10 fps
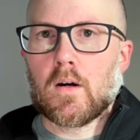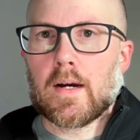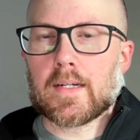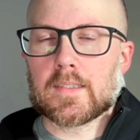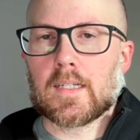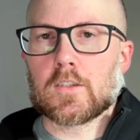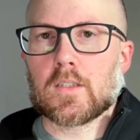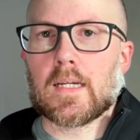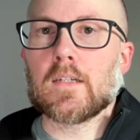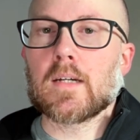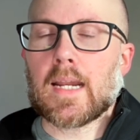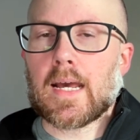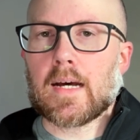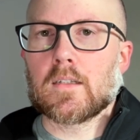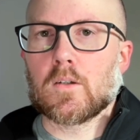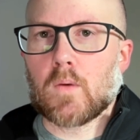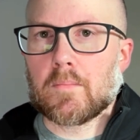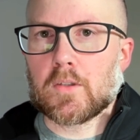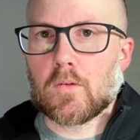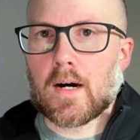extension that you can add to
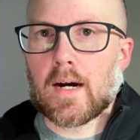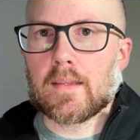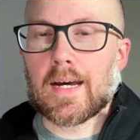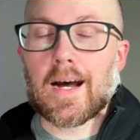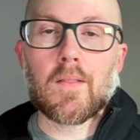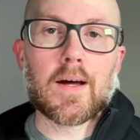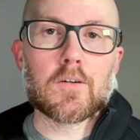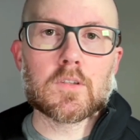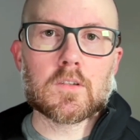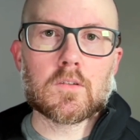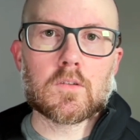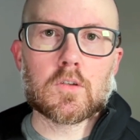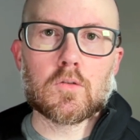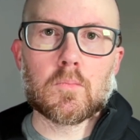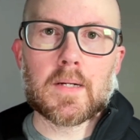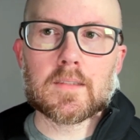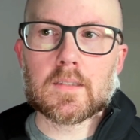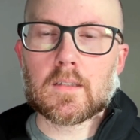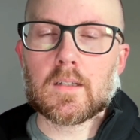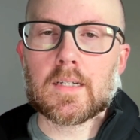WebUI that allows you to
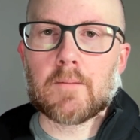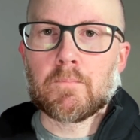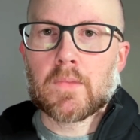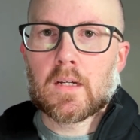basically